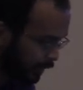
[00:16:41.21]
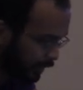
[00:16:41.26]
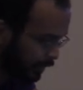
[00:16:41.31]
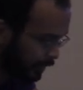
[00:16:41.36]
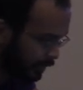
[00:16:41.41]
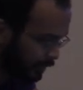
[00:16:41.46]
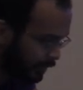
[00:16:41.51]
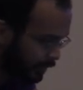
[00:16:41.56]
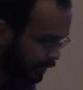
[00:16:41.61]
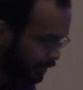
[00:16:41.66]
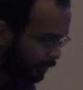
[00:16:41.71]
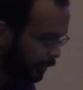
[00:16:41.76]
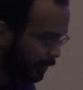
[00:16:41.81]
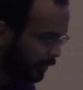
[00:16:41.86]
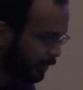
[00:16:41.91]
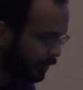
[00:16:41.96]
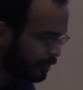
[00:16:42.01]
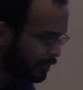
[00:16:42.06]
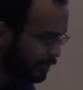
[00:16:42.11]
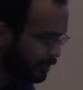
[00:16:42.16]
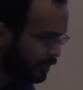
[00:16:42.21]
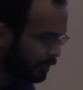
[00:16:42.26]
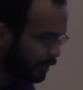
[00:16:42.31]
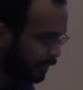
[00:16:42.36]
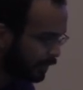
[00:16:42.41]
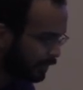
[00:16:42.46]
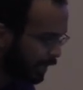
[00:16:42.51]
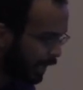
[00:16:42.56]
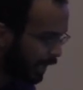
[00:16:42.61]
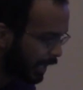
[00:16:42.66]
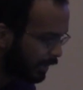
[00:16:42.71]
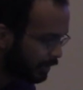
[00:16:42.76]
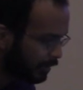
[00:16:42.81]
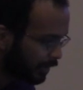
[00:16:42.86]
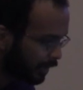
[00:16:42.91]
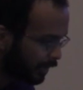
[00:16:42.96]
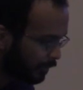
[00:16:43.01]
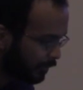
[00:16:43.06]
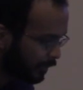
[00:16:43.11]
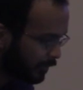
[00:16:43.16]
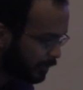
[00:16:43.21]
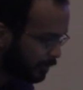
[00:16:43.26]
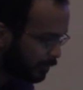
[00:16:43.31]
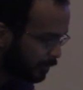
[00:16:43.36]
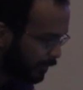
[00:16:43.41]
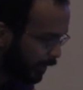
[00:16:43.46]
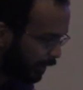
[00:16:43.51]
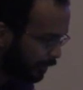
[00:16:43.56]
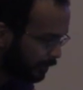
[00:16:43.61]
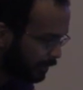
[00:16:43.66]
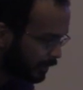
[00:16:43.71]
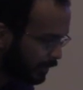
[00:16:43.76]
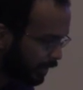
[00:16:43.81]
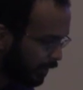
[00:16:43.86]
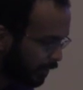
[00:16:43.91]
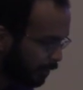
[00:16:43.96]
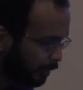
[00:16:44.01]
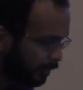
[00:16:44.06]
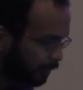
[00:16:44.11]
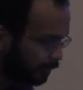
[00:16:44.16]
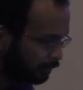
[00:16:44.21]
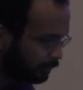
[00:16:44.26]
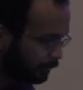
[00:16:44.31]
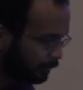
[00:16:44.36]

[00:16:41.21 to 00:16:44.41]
uh, the system we've been using to be able to tag stuff is you have some